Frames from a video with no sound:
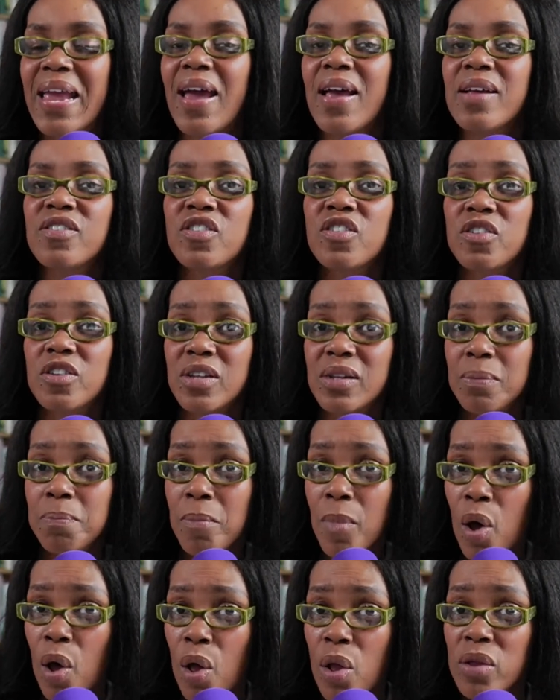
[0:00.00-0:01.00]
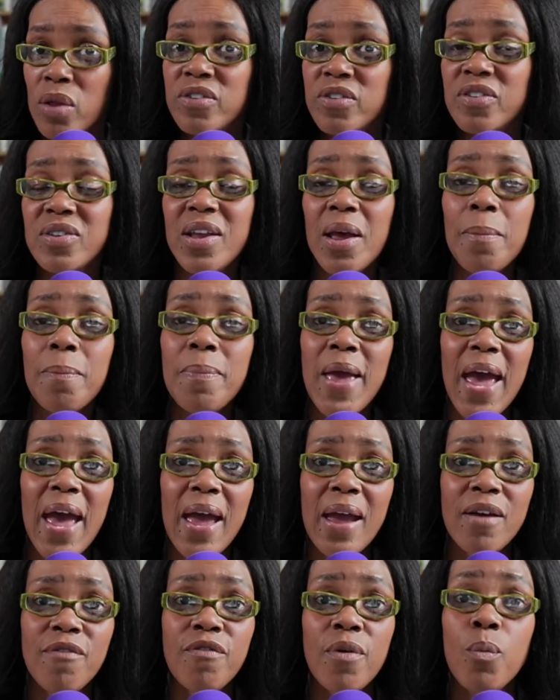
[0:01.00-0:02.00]
a small step
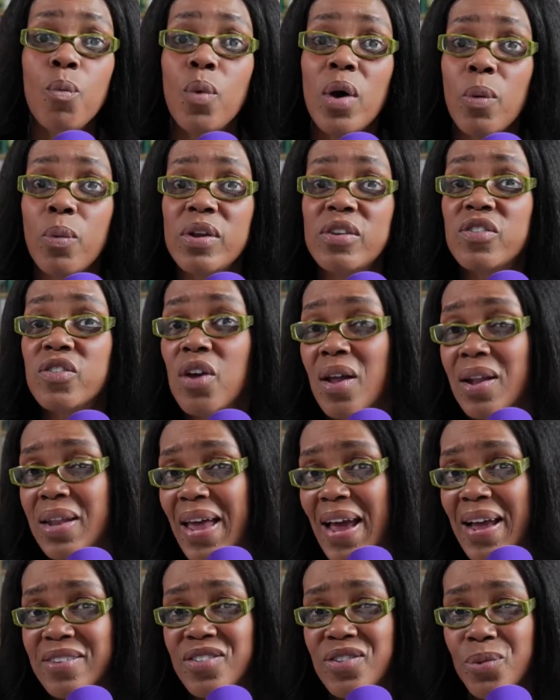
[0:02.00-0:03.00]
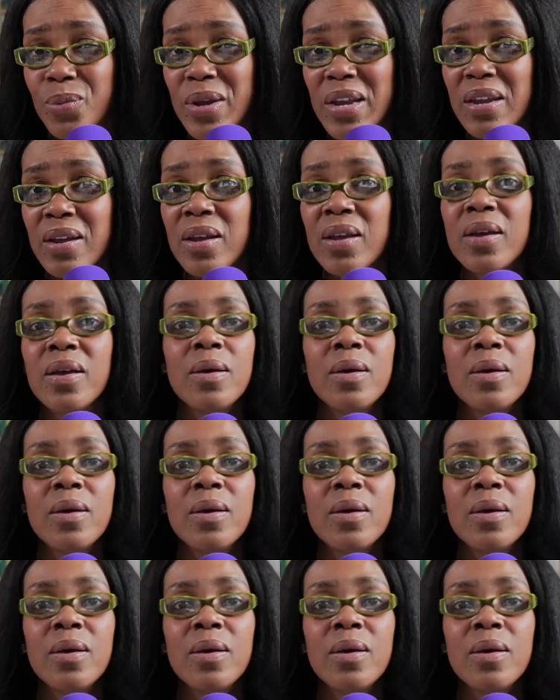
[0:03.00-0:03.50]
back from what we saw last week,